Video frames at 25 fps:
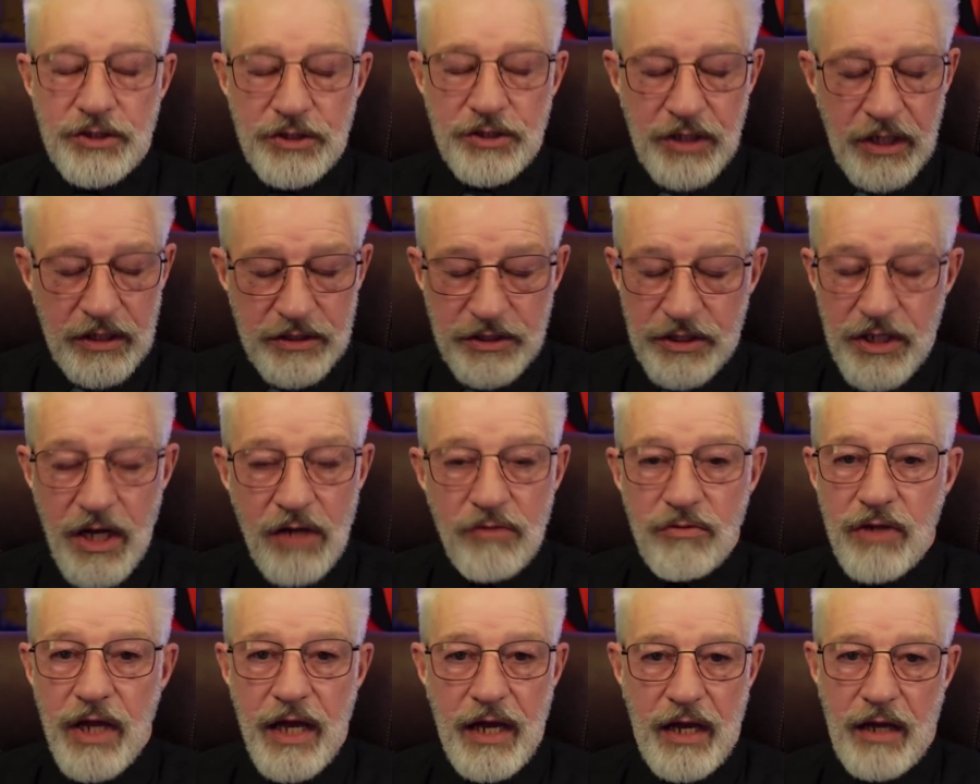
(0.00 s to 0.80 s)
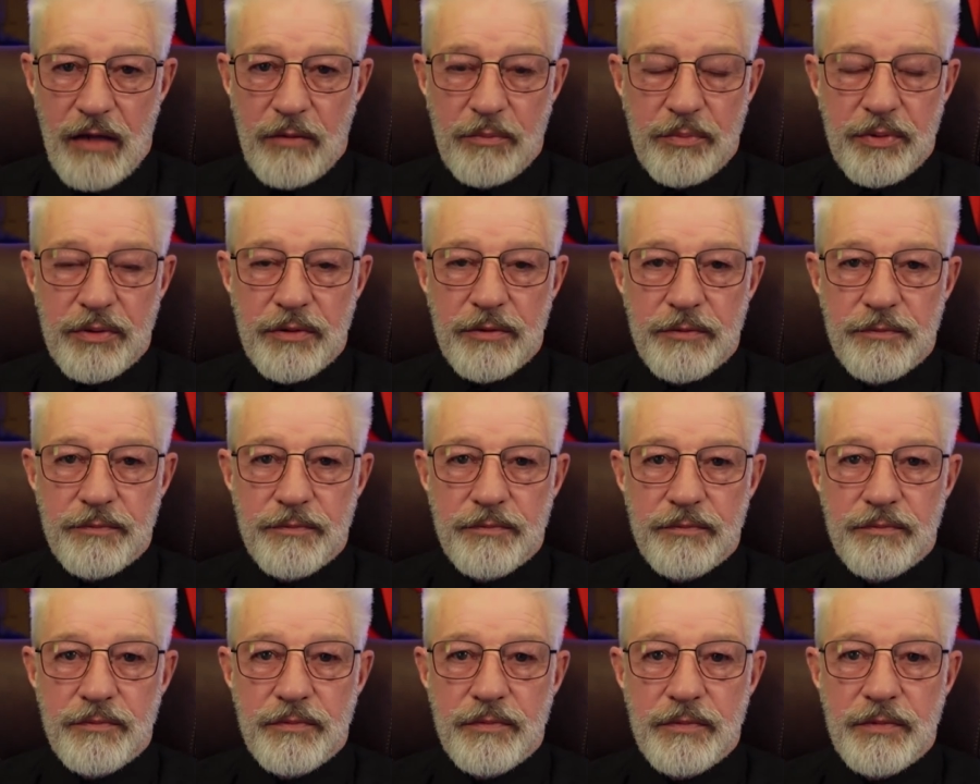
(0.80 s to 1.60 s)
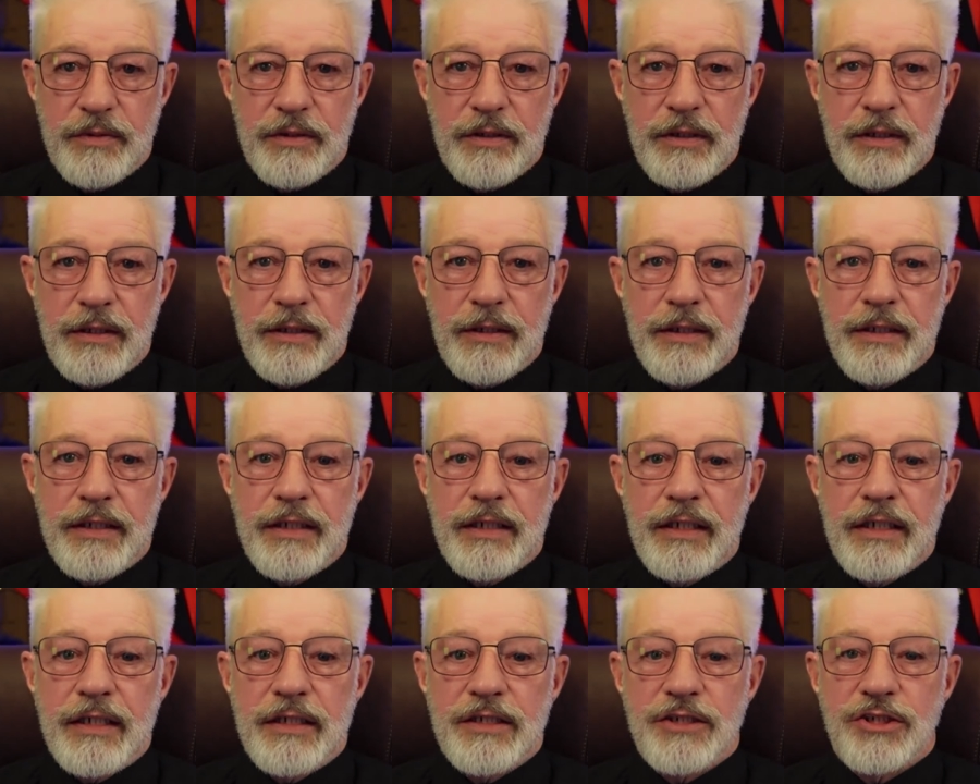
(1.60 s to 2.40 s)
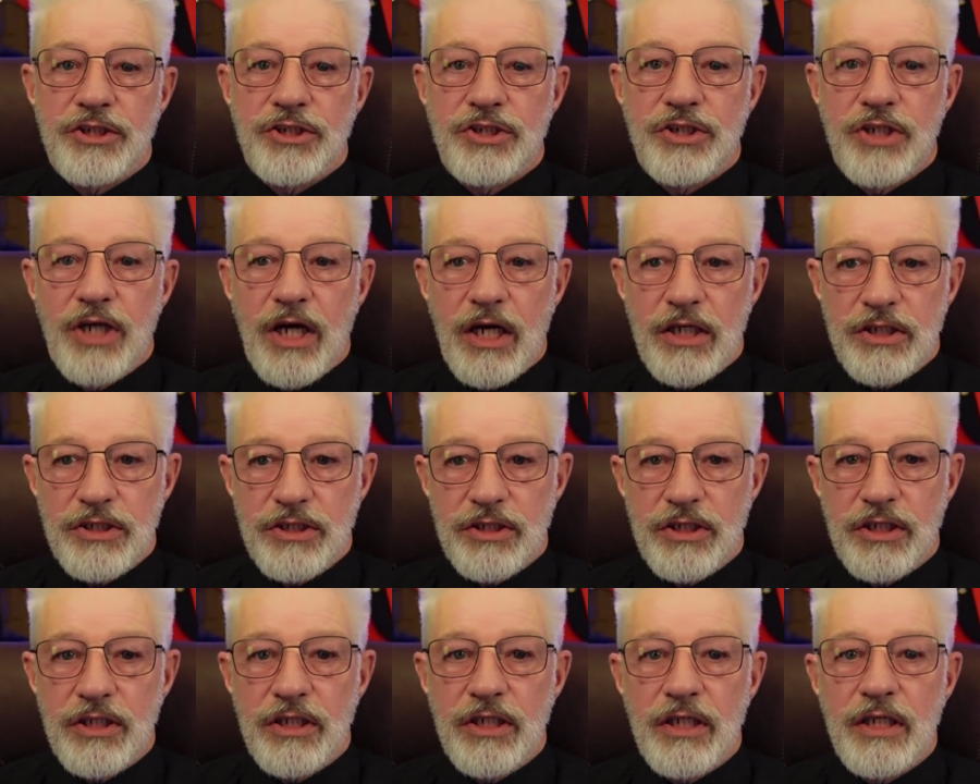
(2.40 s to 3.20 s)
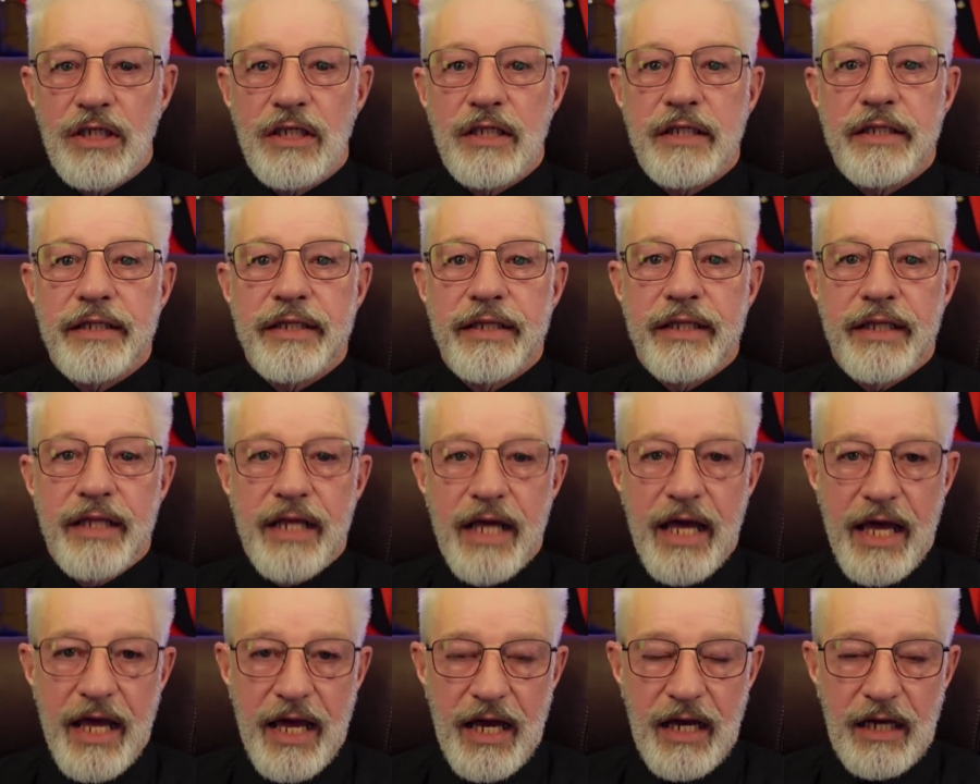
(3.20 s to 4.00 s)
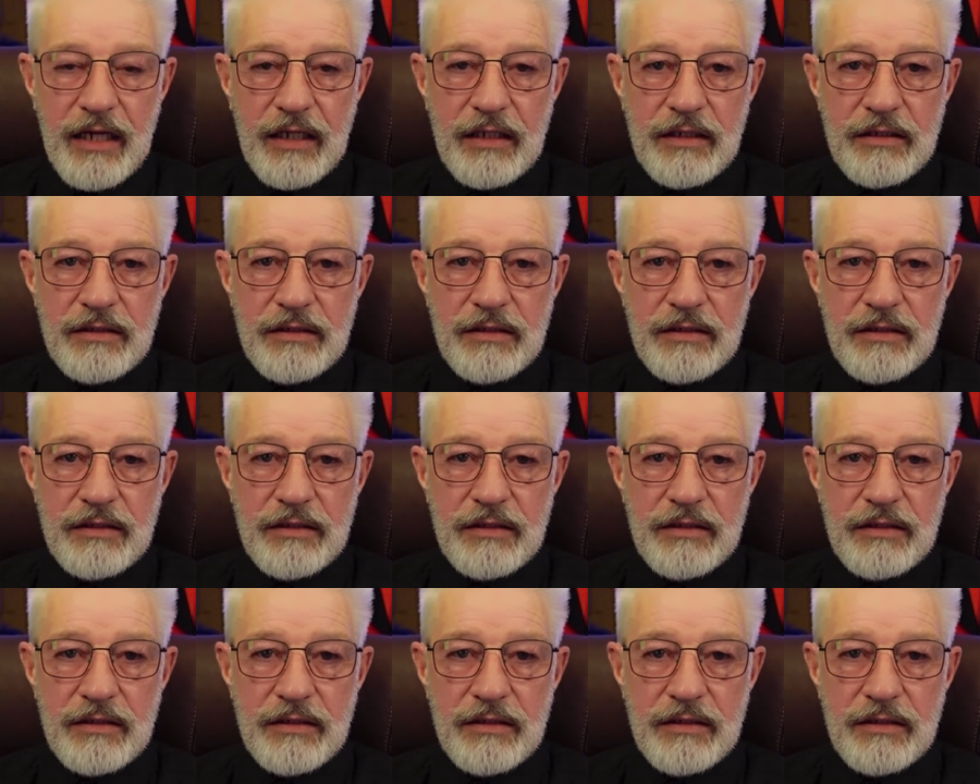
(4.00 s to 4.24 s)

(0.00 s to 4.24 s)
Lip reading: There's no let up. It's just there.